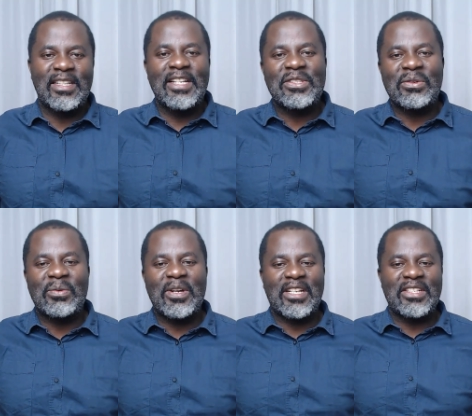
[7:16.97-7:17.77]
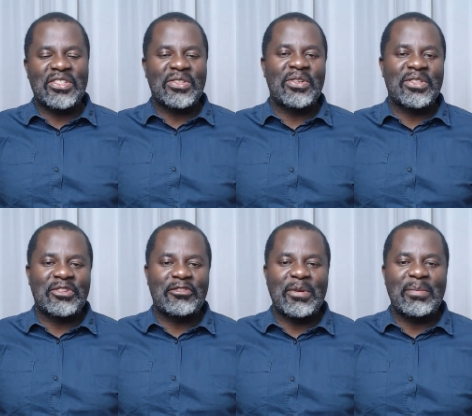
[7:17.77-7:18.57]
Let's look at categories
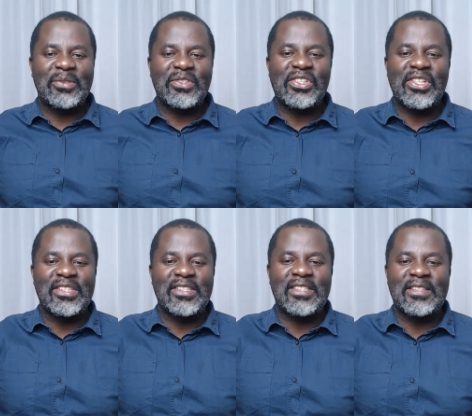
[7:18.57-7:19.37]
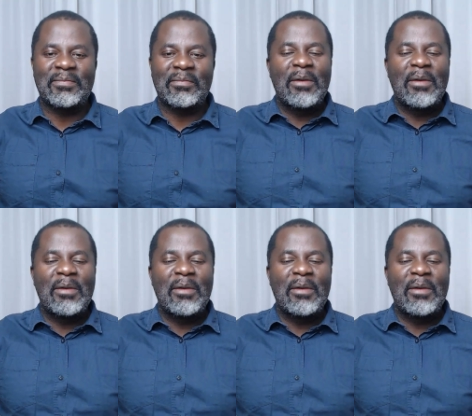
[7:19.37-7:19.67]
of prepositions.